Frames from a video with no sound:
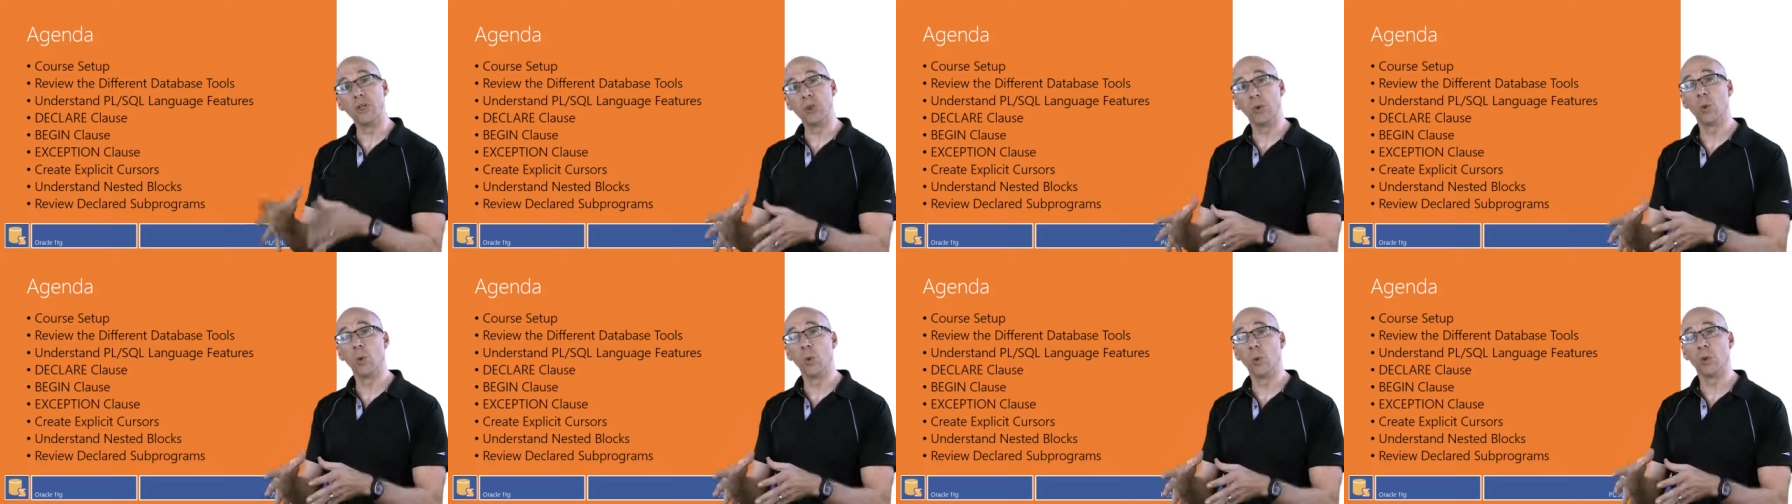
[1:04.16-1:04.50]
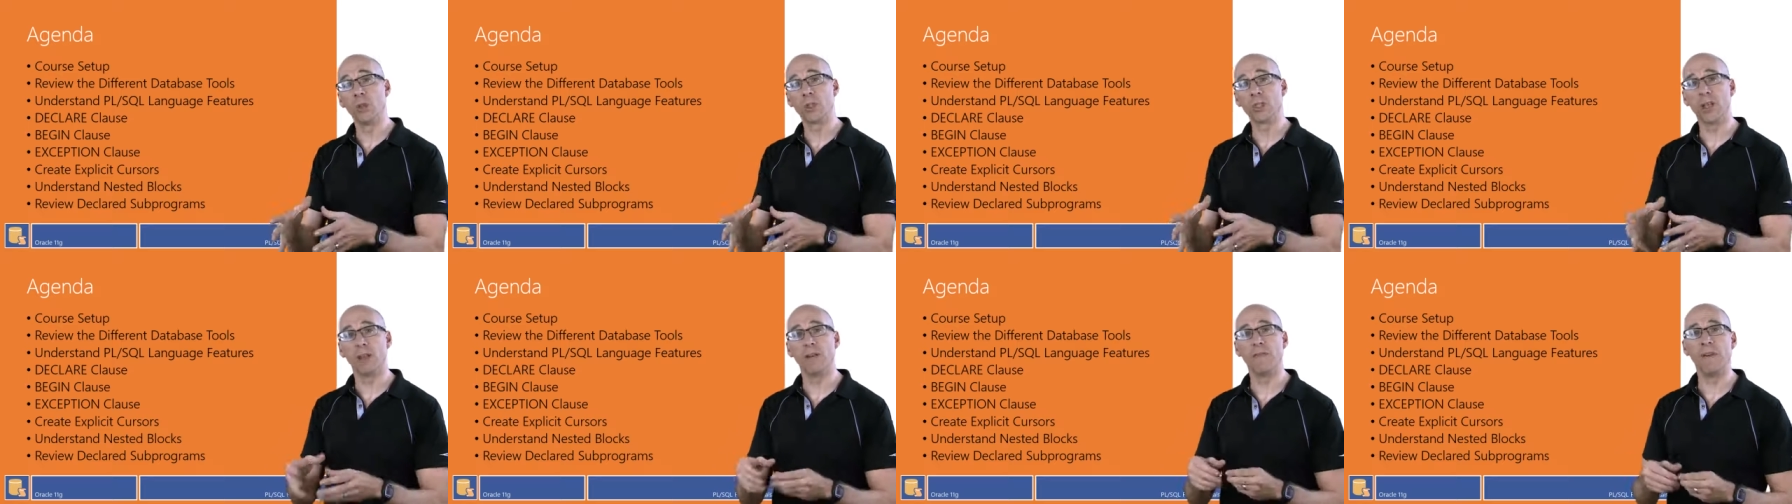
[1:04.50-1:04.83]
the
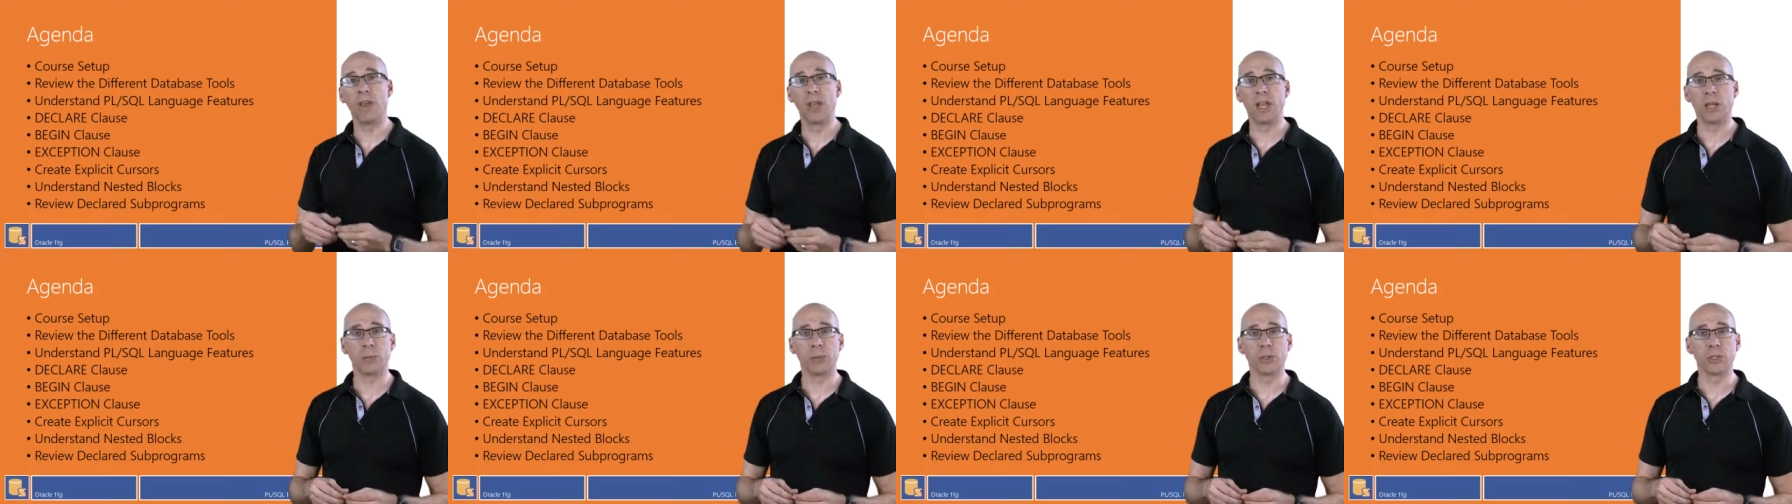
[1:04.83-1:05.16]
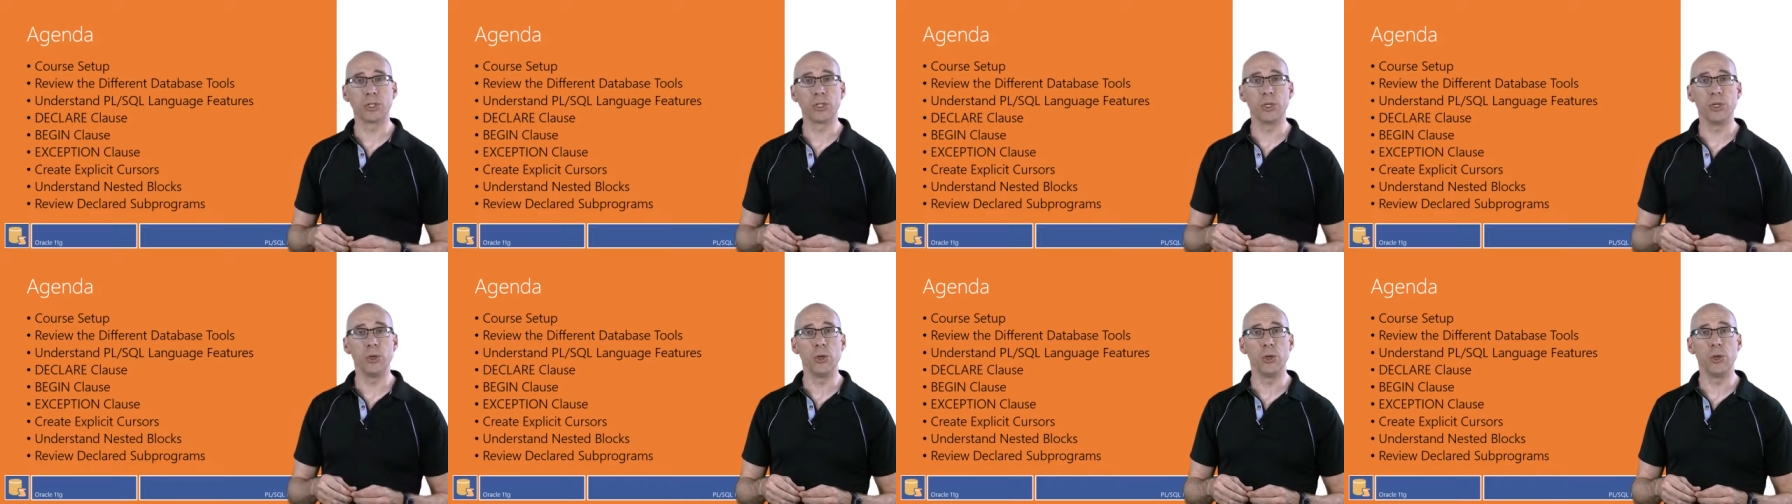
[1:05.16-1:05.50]
tools
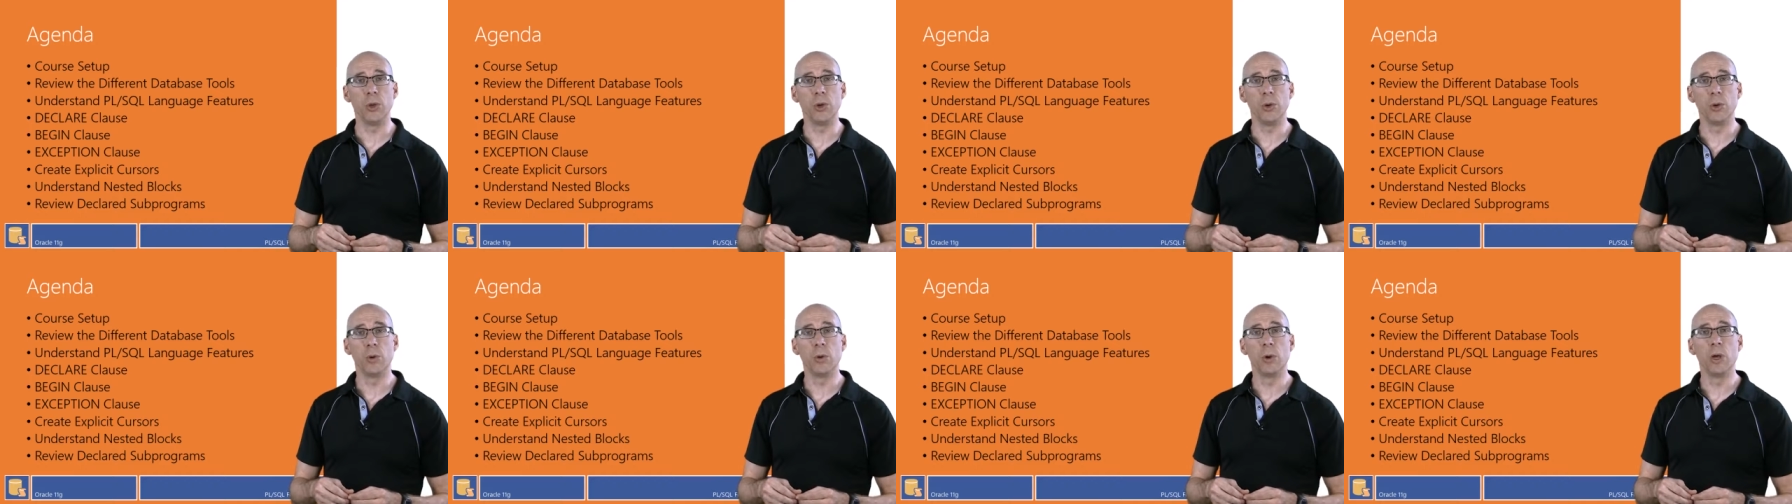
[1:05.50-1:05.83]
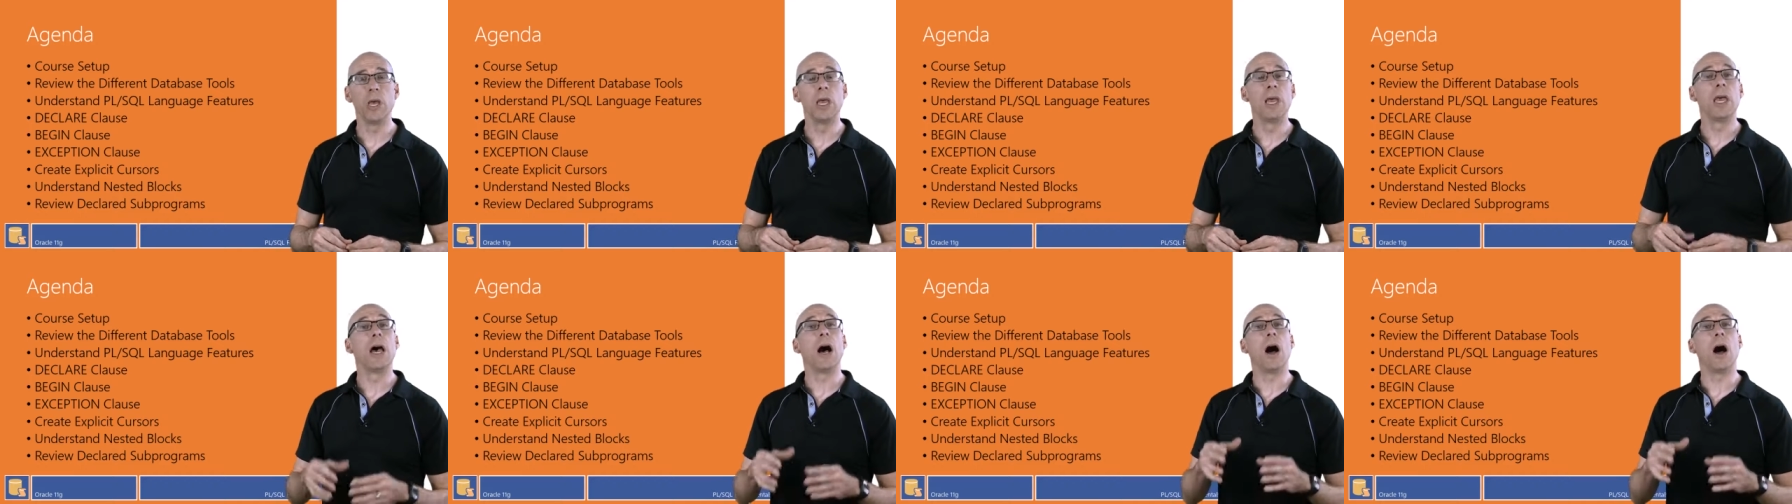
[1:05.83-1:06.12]
available to you